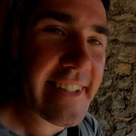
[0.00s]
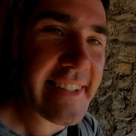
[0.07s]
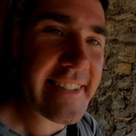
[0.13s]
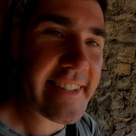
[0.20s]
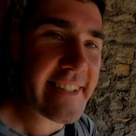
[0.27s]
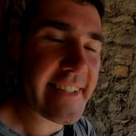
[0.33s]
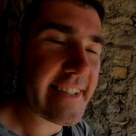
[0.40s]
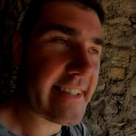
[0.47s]

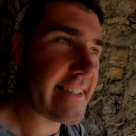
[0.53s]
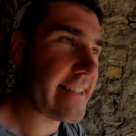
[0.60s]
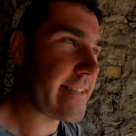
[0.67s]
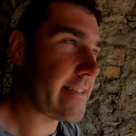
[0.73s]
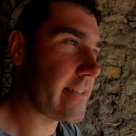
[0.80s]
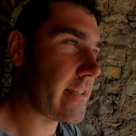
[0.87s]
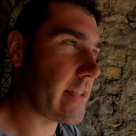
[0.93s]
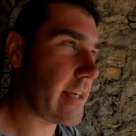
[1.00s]
It's
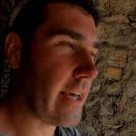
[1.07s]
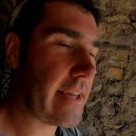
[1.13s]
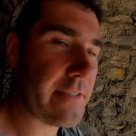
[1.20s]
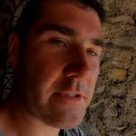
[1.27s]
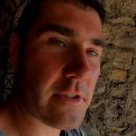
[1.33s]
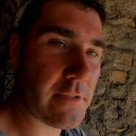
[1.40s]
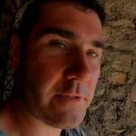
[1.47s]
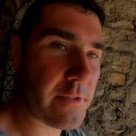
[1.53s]

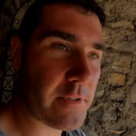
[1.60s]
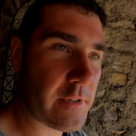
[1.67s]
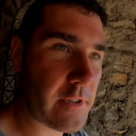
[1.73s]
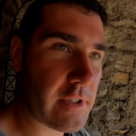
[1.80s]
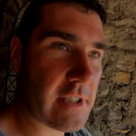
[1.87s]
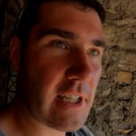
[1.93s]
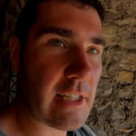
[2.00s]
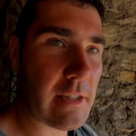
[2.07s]
caves of
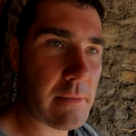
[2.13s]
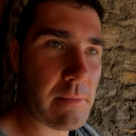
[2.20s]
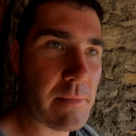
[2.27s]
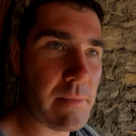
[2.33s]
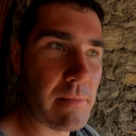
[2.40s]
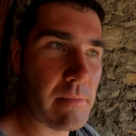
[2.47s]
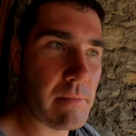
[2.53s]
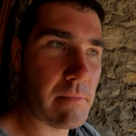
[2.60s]
Saint
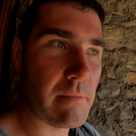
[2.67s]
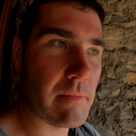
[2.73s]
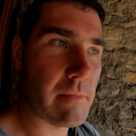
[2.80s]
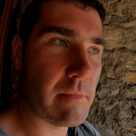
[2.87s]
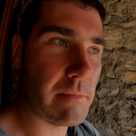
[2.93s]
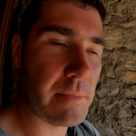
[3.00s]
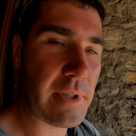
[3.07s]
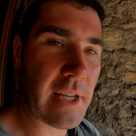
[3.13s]

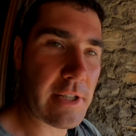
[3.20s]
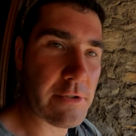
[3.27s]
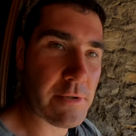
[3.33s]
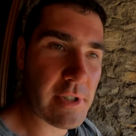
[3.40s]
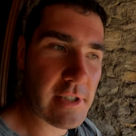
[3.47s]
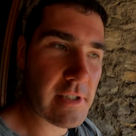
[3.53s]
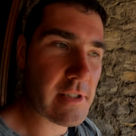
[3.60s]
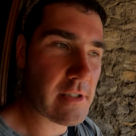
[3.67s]

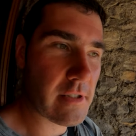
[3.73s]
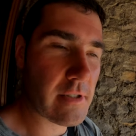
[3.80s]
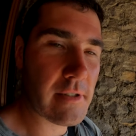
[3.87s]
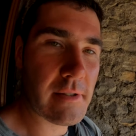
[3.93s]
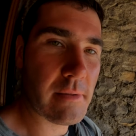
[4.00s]
Beatus.